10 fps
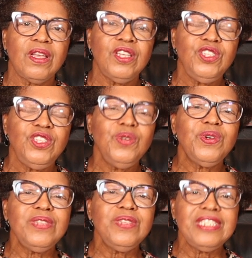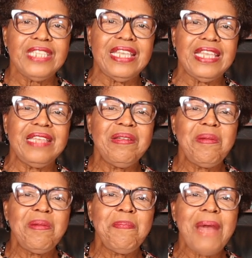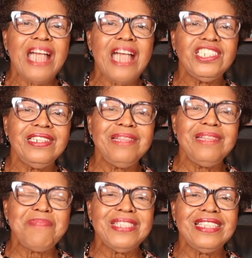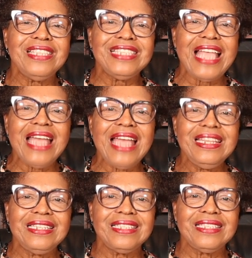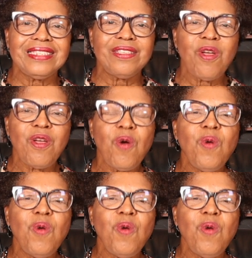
you could say passionate business analyst